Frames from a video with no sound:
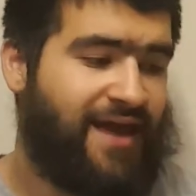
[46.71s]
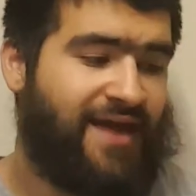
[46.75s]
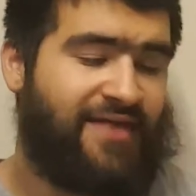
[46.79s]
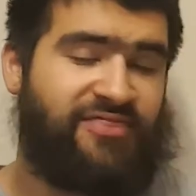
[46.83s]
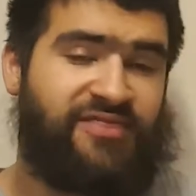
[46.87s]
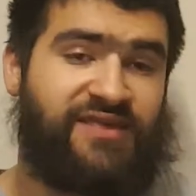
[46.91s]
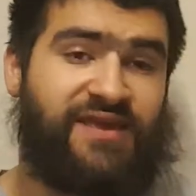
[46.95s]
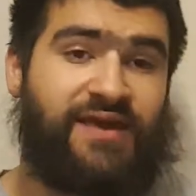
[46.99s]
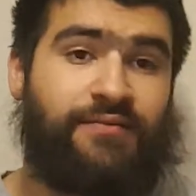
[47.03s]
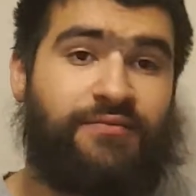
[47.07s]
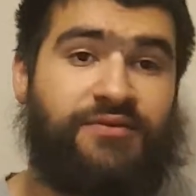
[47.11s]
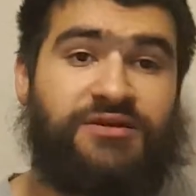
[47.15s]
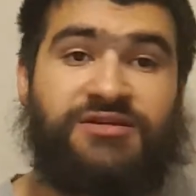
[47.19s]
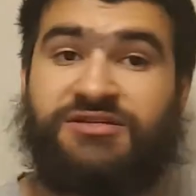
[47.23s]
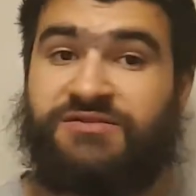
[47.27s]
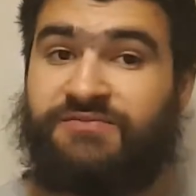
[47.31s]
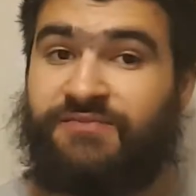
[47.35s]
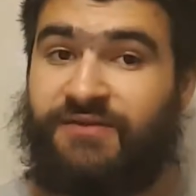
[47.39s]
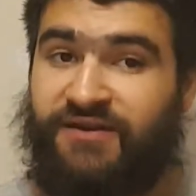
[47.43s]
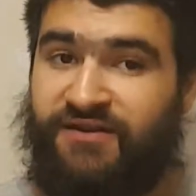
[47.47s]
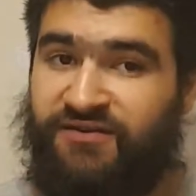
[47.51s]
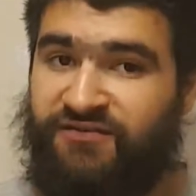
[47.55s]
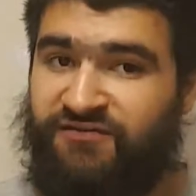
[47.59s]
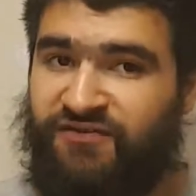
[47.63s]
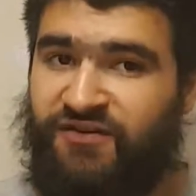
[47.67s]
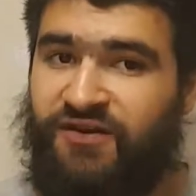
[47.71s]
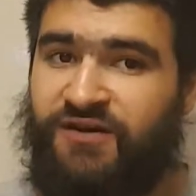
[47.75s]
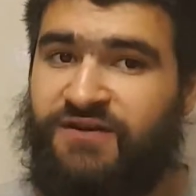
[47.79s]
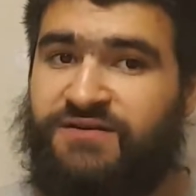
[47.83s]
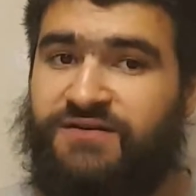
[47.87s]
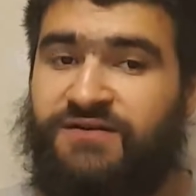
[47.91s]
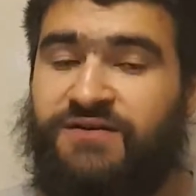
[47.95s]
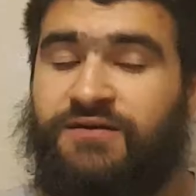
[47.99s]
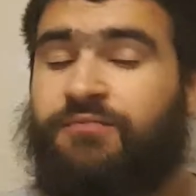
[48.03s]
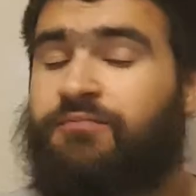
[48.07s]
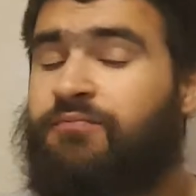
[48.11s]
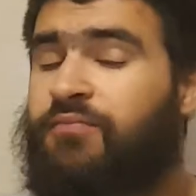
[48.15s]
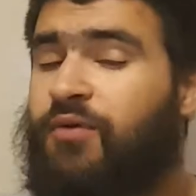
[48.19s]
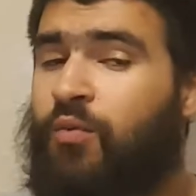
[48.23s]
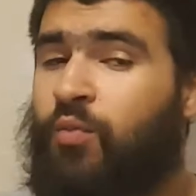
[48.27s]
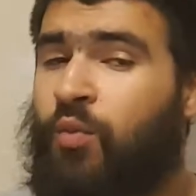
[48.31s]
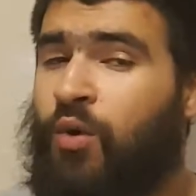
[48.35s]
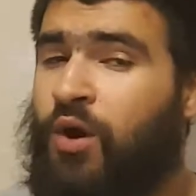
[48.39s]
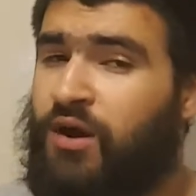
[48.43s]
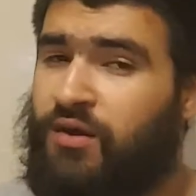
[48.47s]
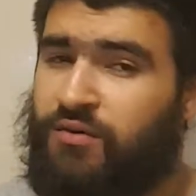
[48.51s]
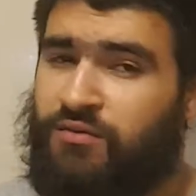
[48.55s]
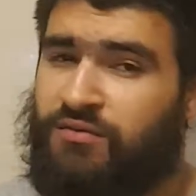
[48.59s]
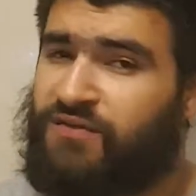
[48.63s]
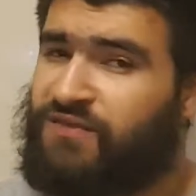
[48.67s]
and the image has been inverted. But
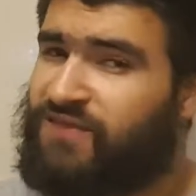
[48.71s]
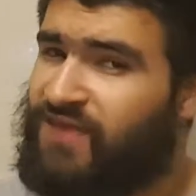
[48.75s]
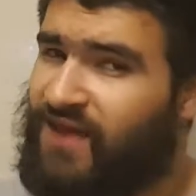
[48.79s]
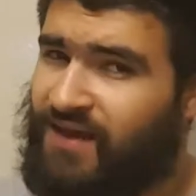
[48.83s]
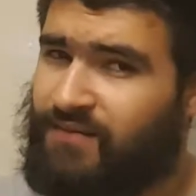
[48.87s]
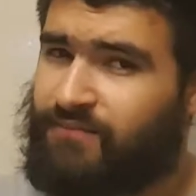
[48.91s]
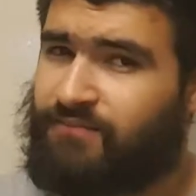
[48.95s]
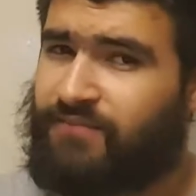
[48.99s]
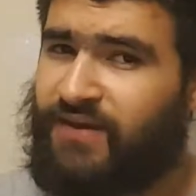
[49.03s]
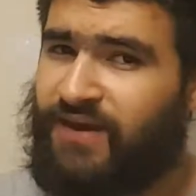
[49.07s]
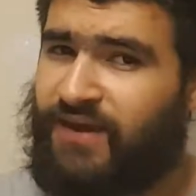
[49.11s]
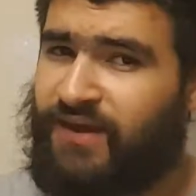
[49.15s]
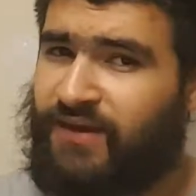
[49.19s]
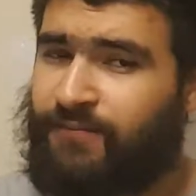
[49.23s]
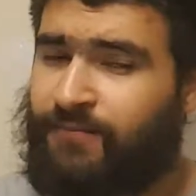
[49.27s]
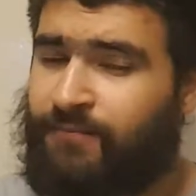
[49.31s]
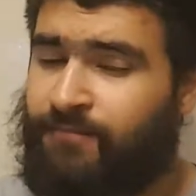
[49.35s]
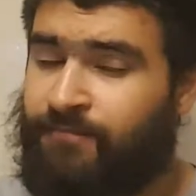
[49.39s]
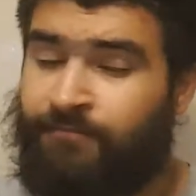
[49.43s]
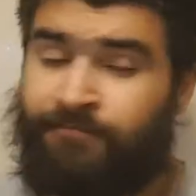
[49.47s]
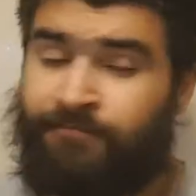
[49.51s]
why would that be?